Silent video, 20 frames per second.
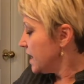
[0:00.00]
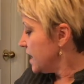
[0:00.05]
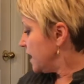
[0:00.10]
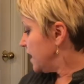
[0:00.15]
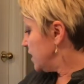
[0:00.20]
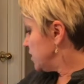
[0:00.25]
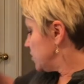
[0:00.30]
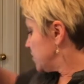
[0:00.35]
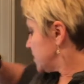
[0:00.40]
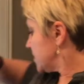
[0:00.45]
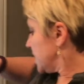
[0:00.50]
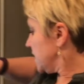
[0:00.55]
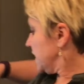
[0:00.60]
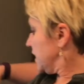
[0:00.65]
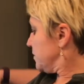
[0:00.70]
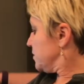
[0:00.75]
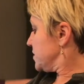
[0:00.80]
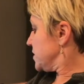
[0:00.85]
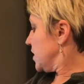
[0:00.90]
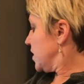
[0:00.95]
and it just
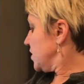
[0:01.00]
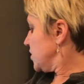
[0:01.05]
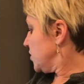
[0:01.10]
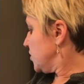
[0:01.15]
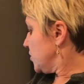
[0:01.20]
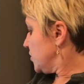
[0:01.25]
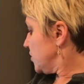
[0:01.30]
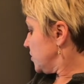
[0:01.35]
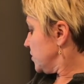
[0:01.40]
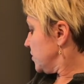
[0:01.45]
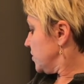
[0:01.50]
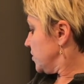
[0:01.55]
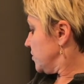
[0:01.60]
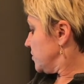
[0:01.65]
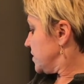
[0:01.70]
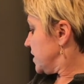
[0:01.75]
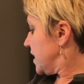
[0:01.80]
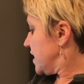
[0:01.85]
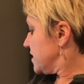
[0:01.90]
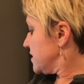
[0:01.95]
clips on your
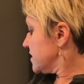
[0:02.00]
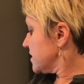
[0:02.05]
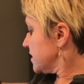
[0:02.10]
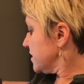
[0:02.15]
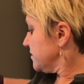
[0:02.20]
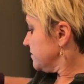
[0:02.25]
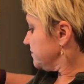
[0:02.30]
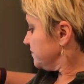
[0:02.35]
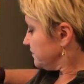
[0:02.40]
desk,